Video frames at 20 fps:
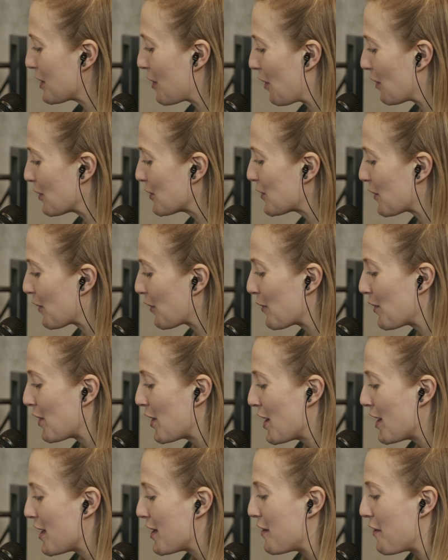also
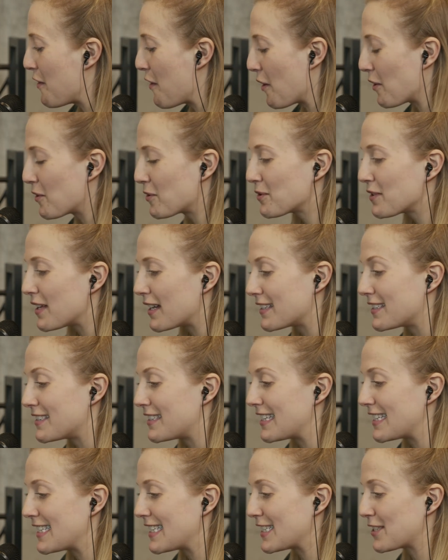know
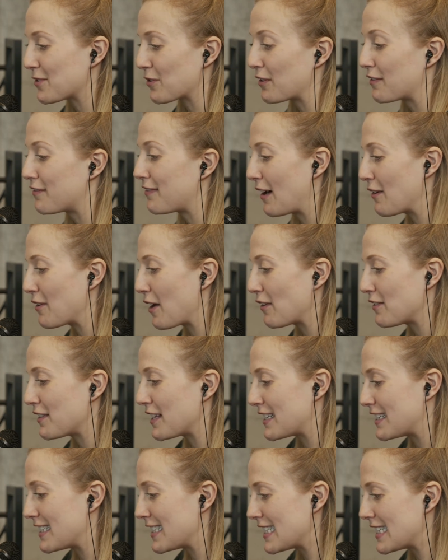that this is, or found out
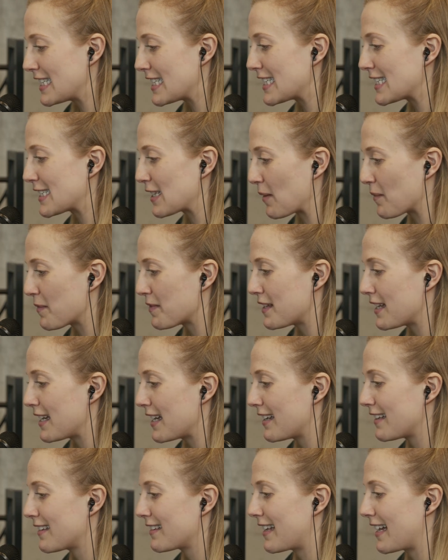that this is
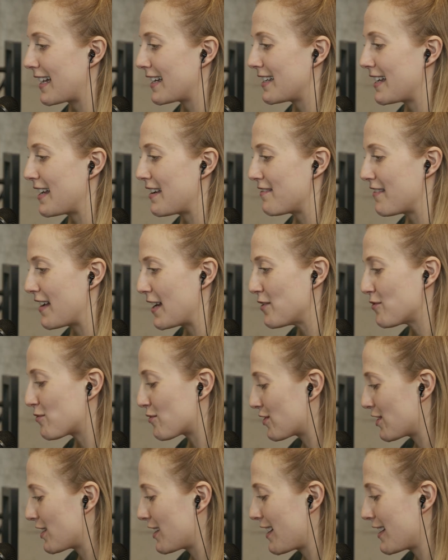something that event
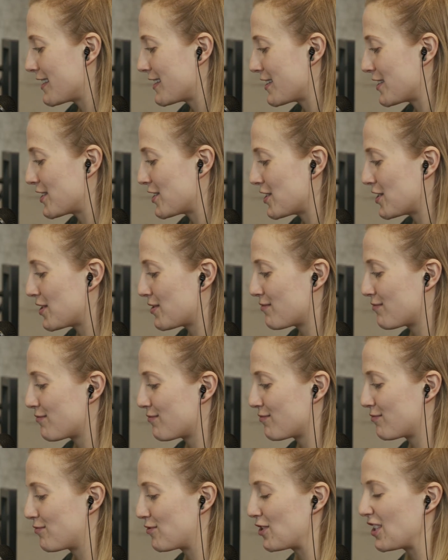organizers
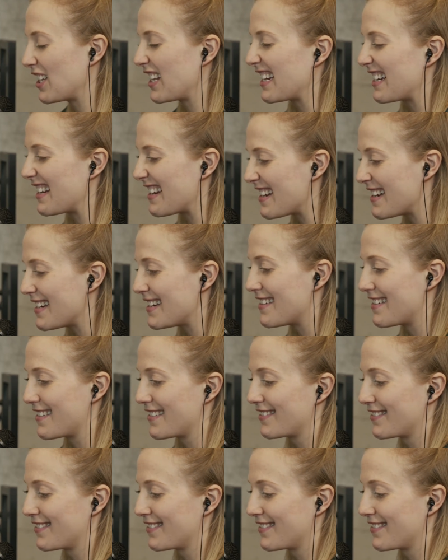really need?